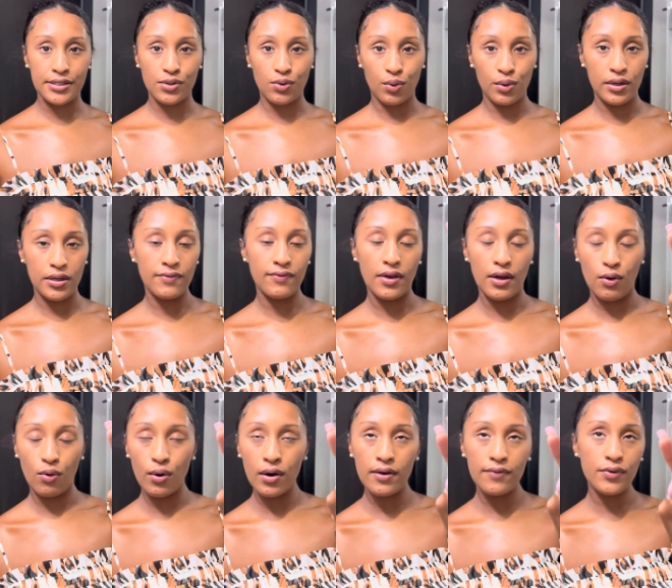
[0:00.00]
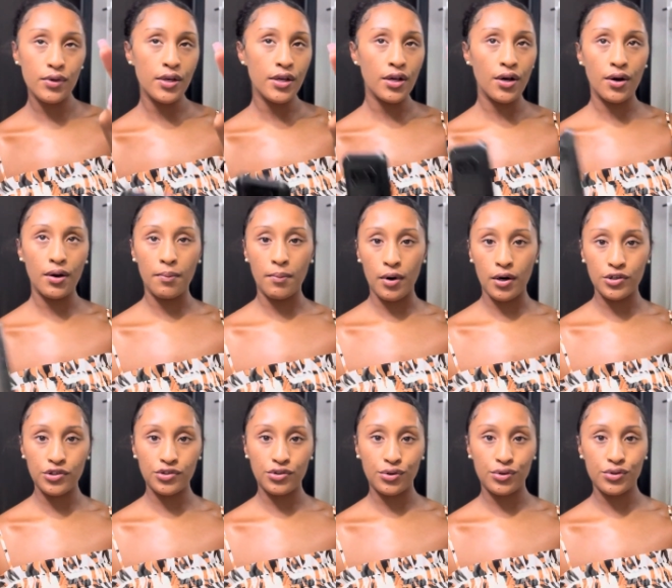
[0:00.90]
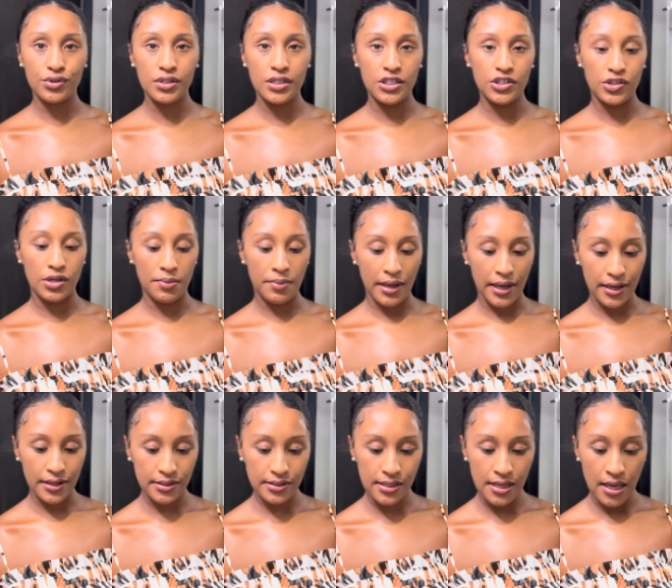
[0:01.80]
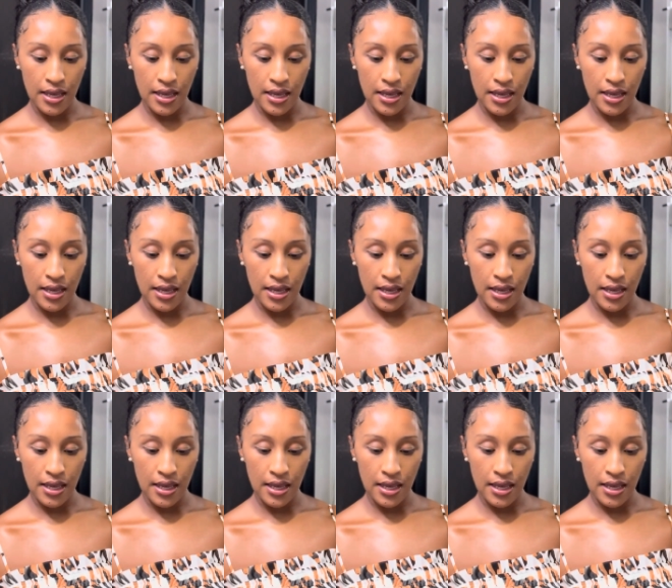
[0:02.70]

Or if, or if you can go to Marshall's, T J Maxx,